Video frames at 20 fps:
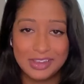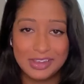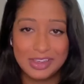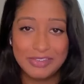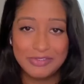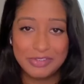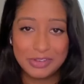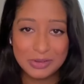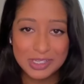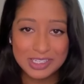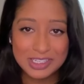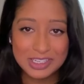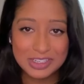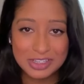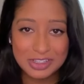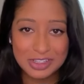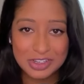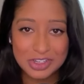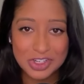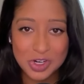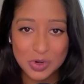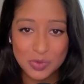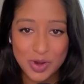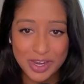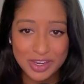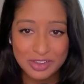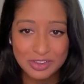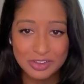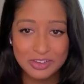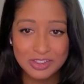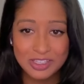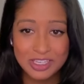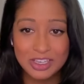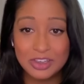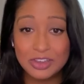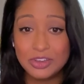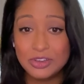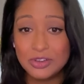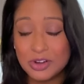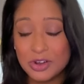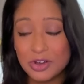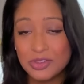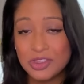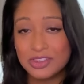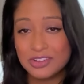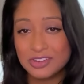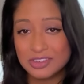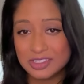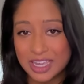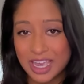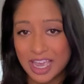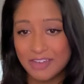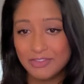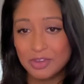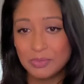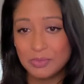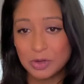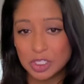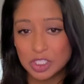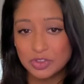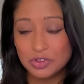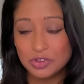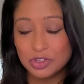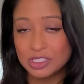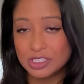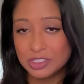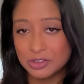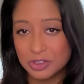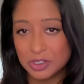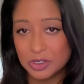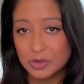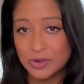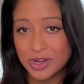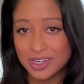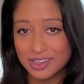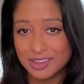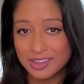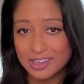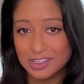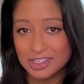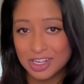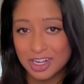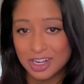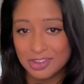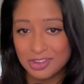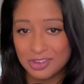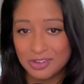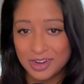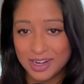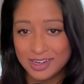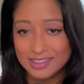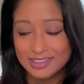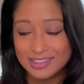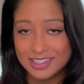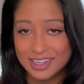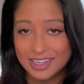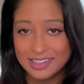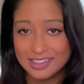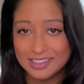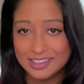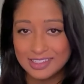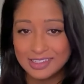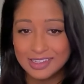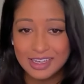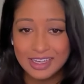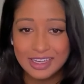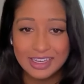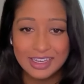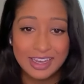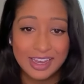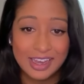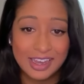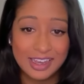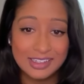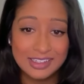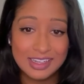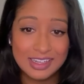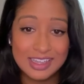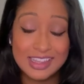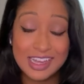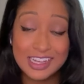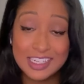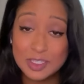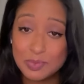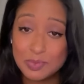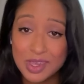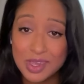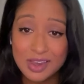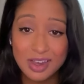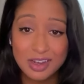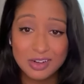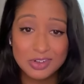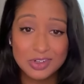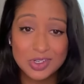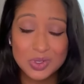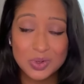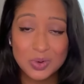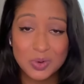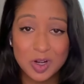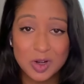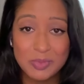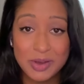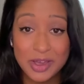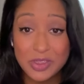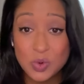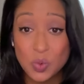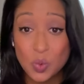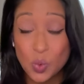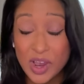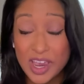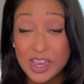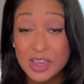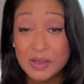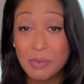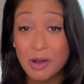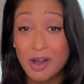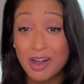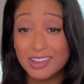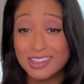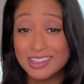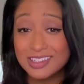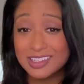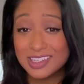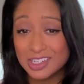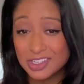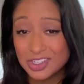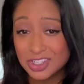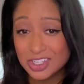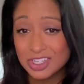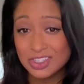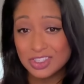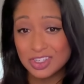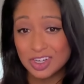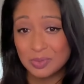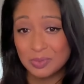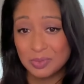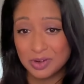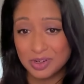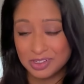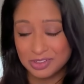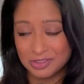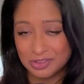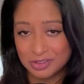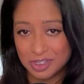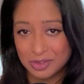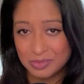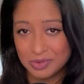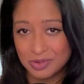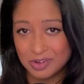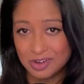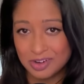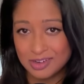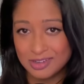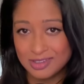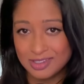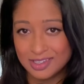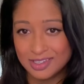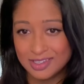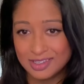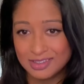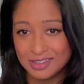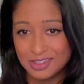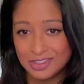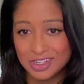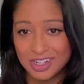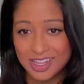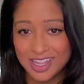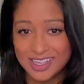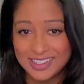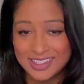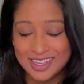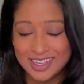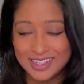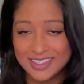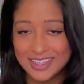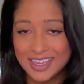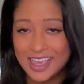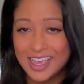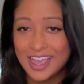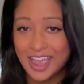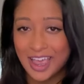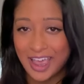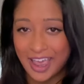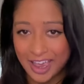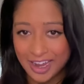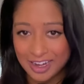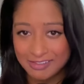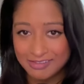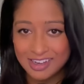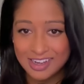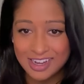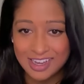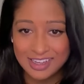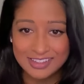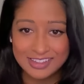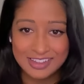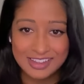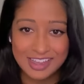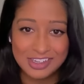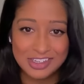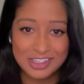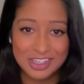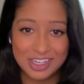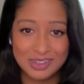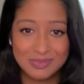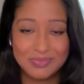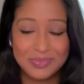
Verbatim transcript: If you listen to the show regularly, you know that there's a heavy push for clearer regulation in the United States. And that's being underscored by the weight politicians are putting to cryptocurrencies and digital assets ahead of the next election.